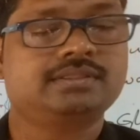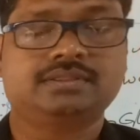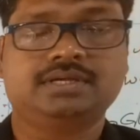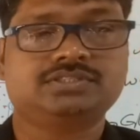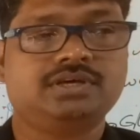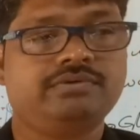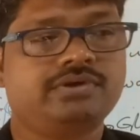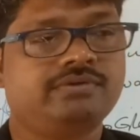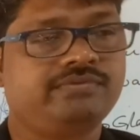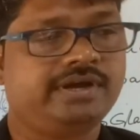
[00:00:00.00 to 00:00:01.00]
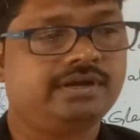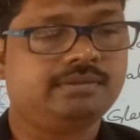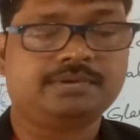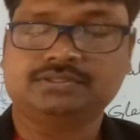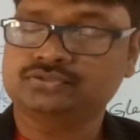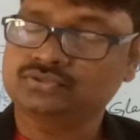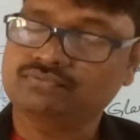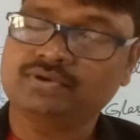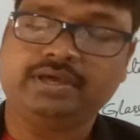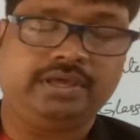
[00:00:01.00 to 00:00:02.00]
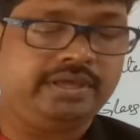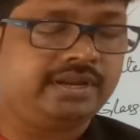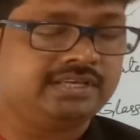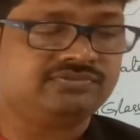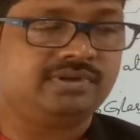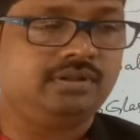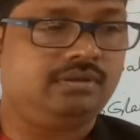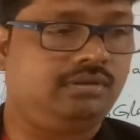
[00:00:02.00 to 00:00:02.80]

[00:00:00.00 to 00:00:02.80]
That's how you can find the presence of air as well.